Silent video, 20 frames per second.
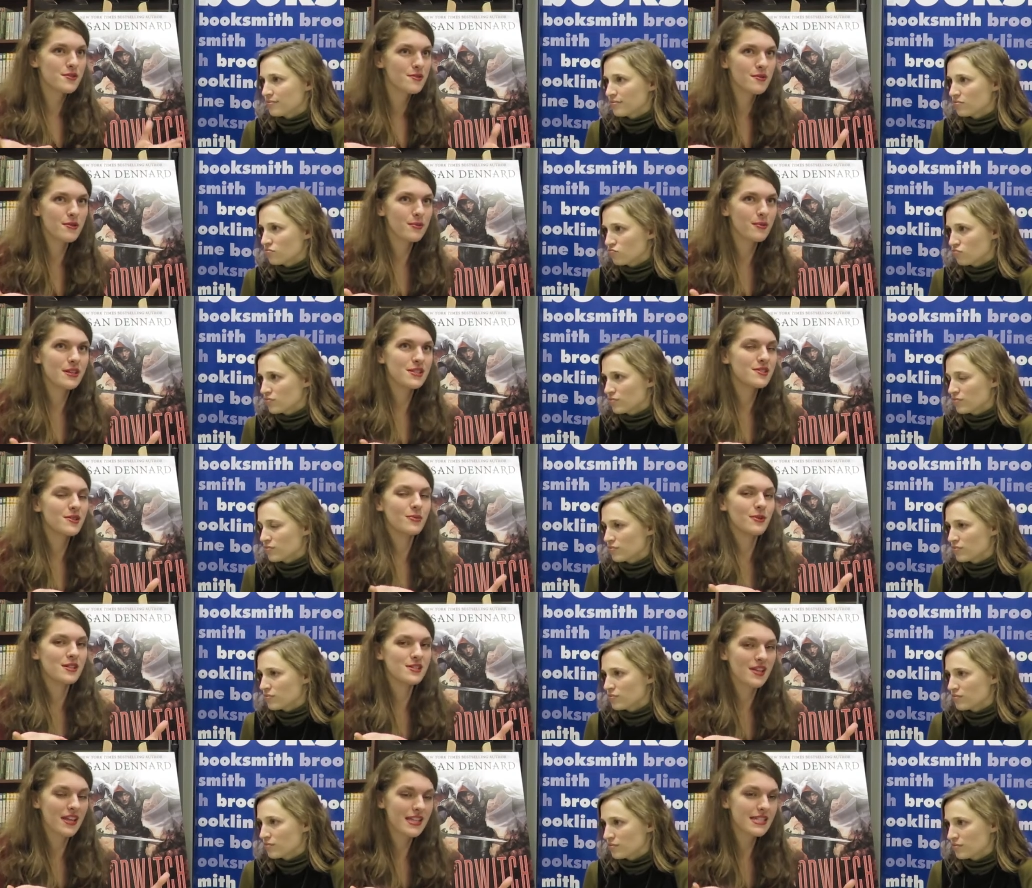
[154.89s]
Speaker 1: Truthwitch, the
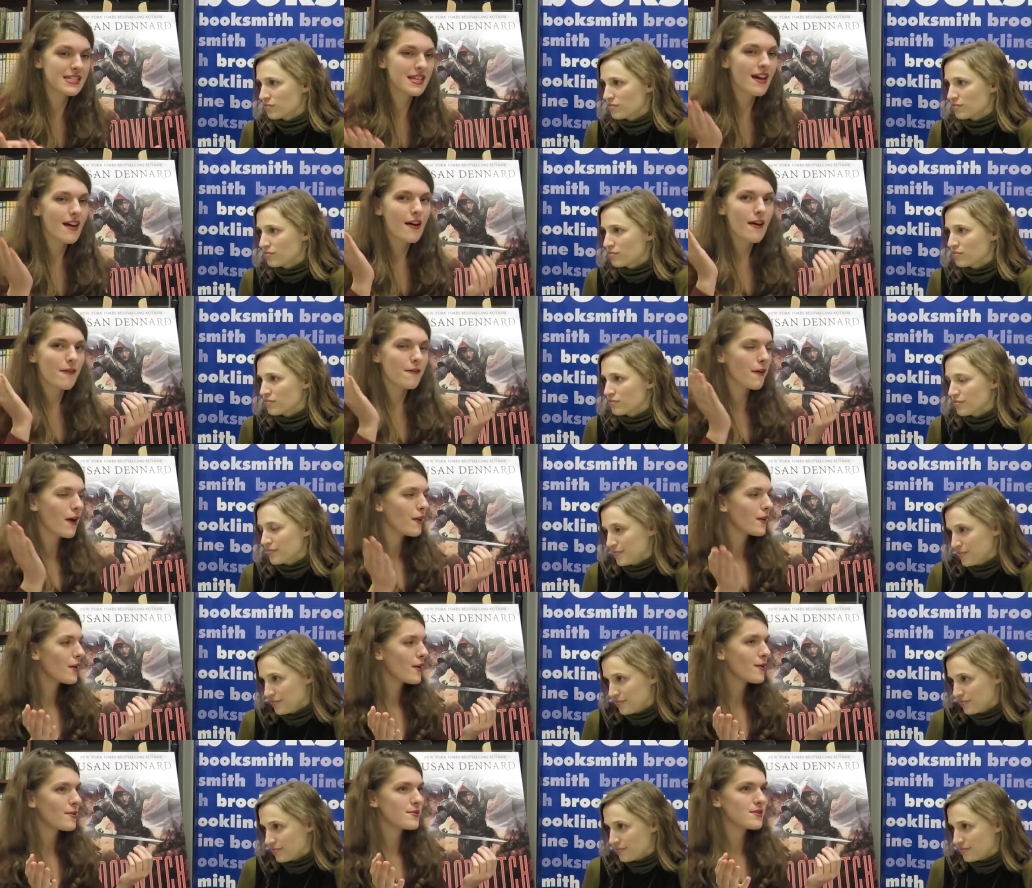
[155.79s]
Witchlands,
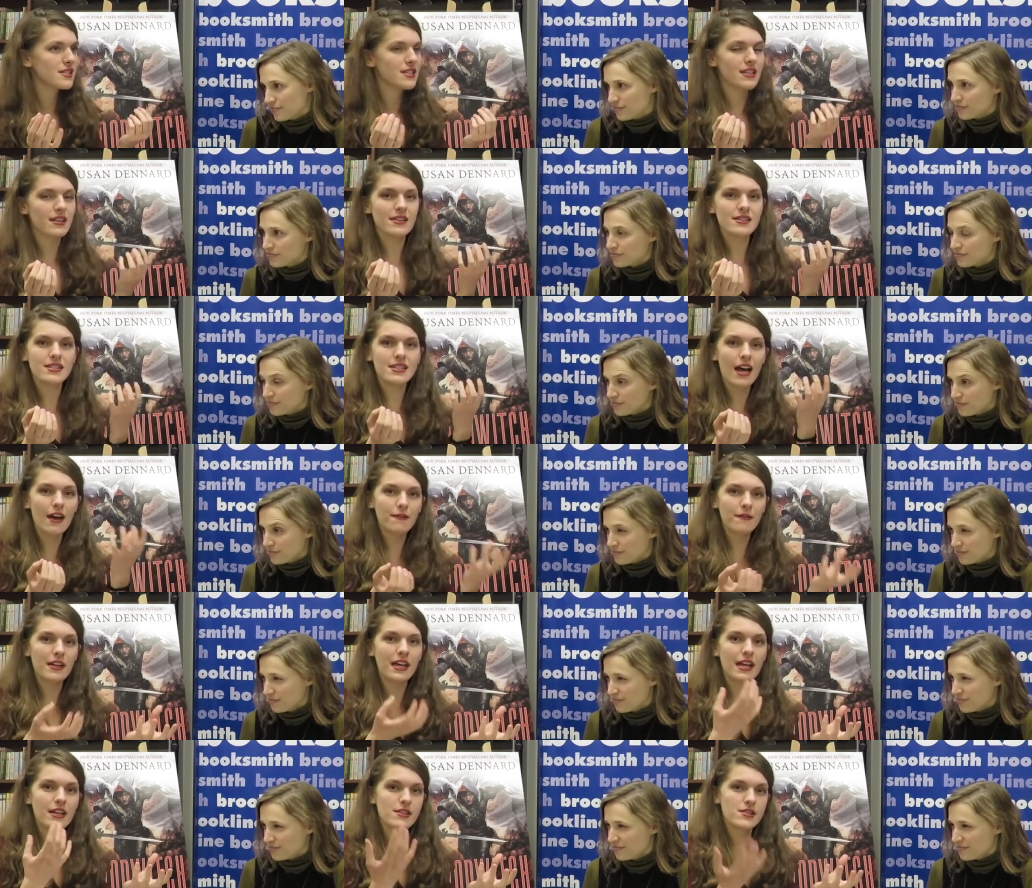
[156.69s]
follows
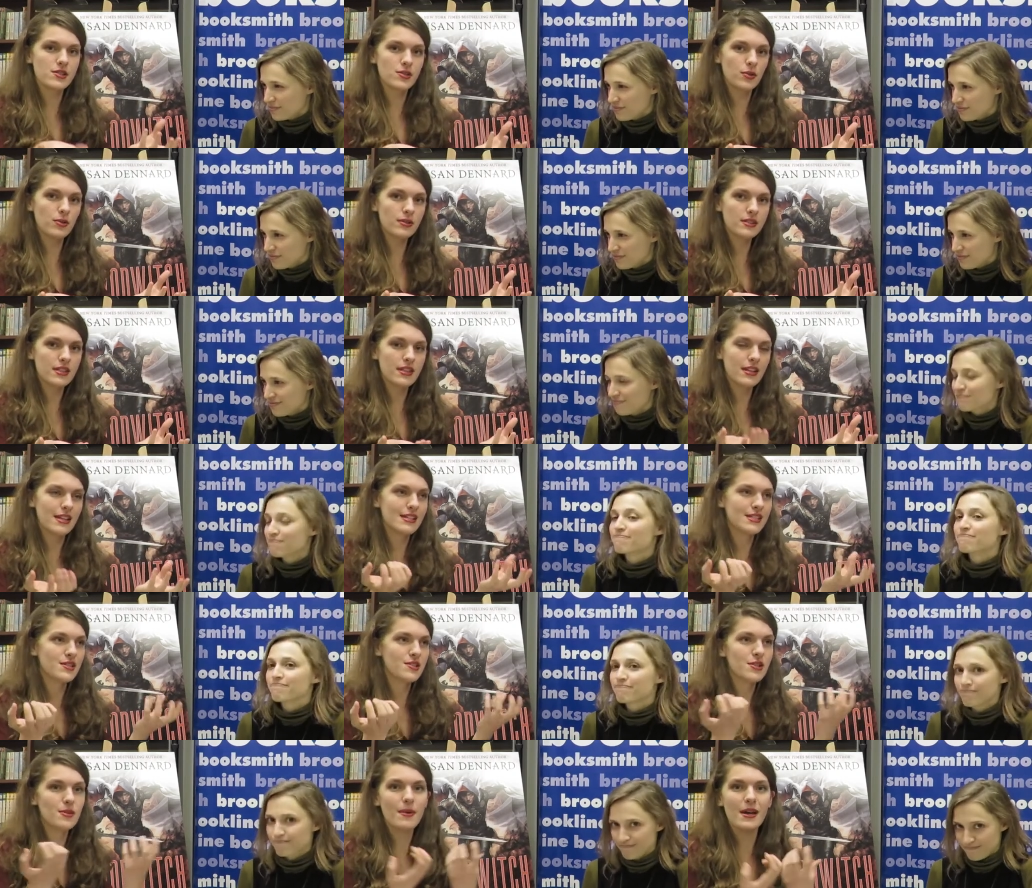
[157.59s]
Safi and Iseult,
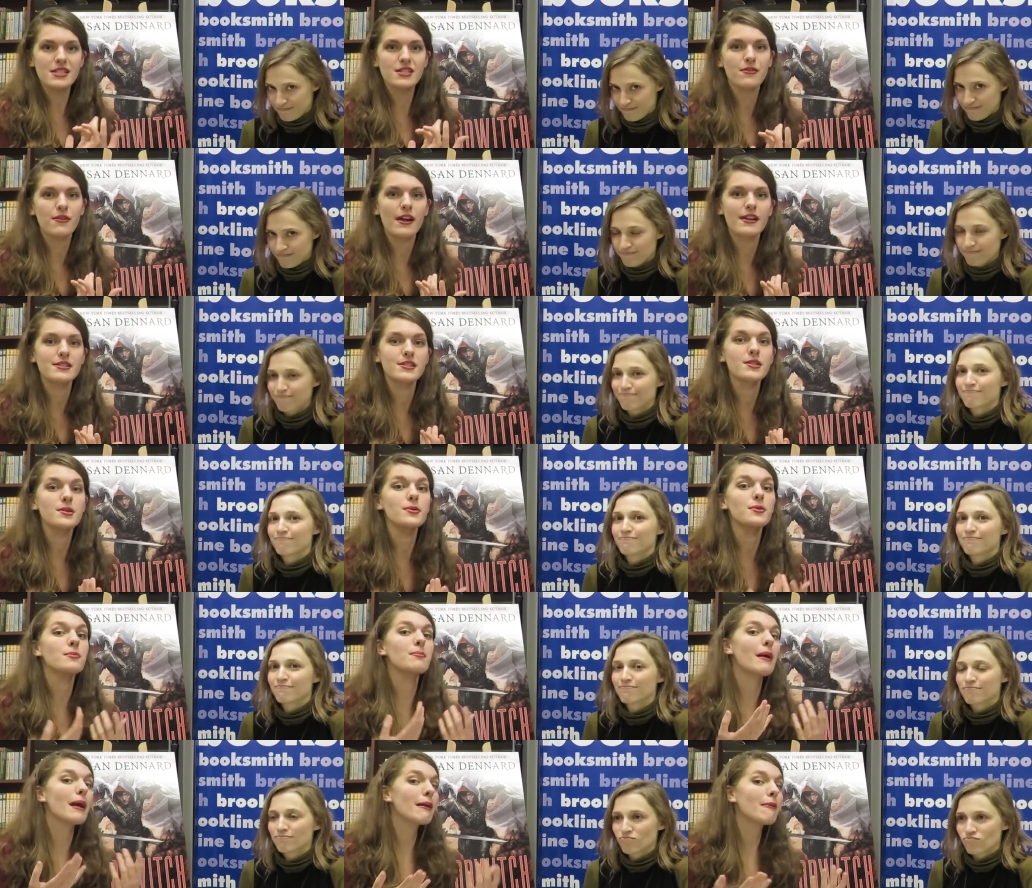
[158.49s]
these two best friends
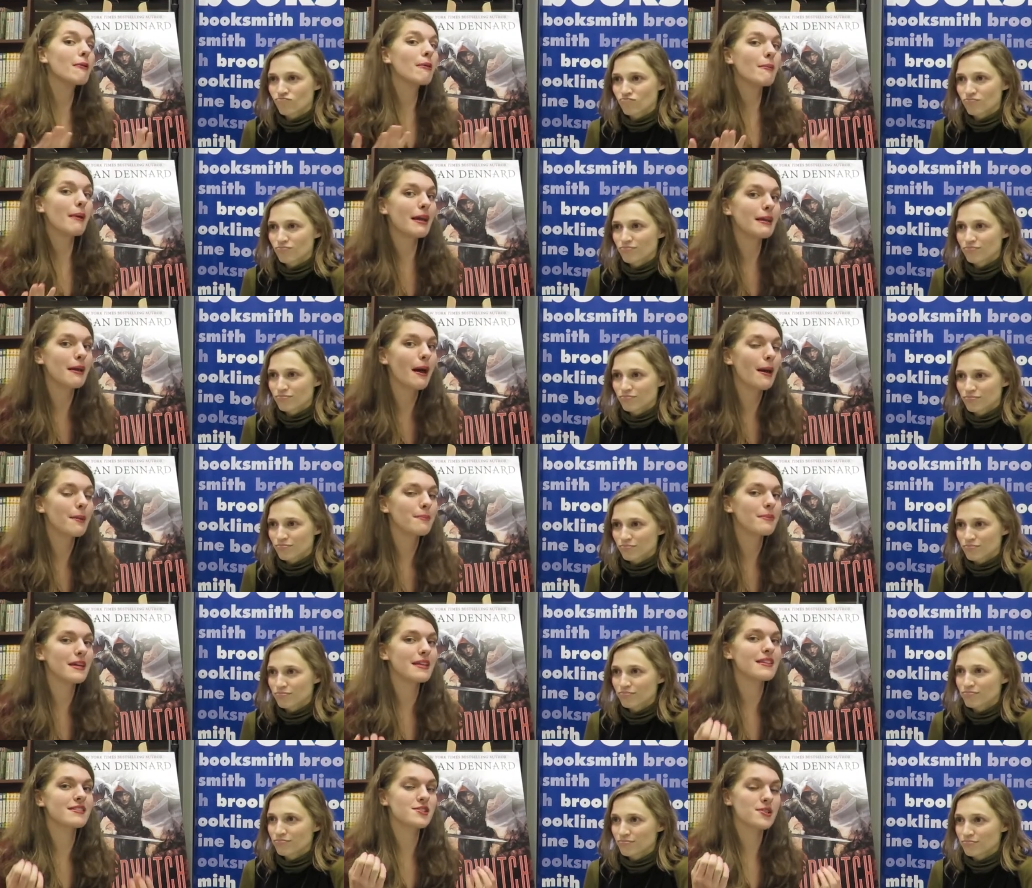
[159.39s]
who may or may
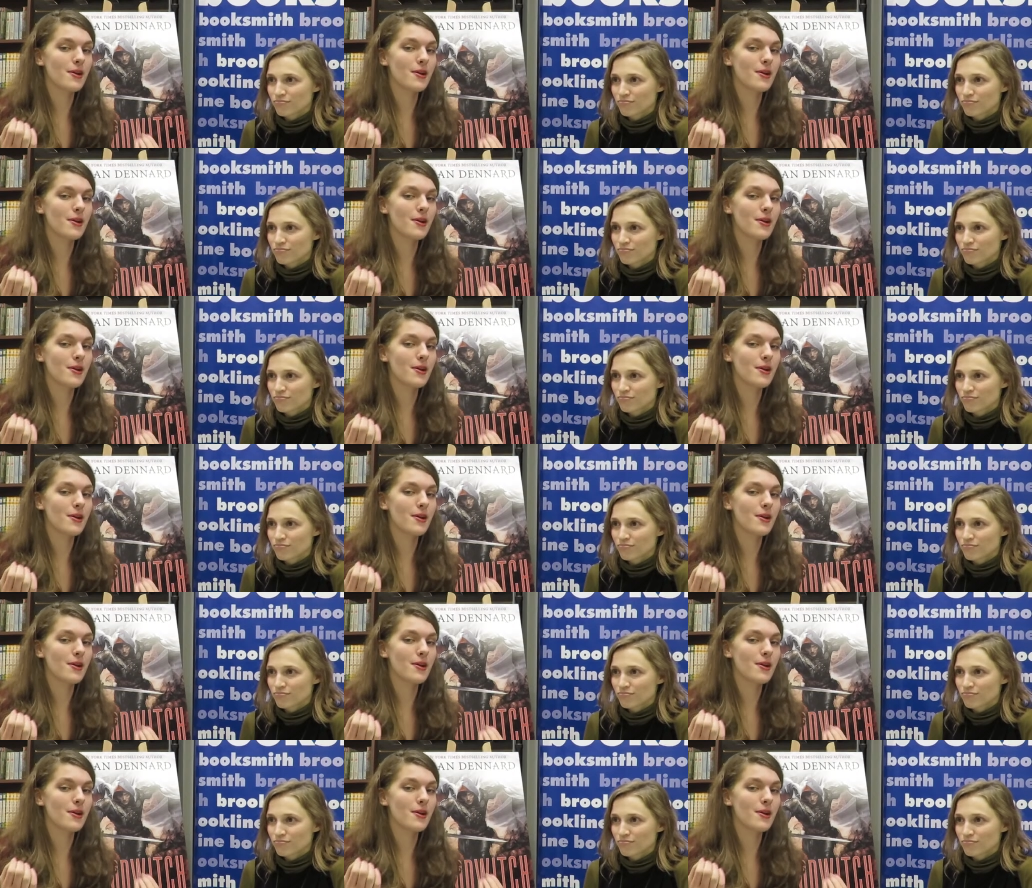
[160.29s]
not be the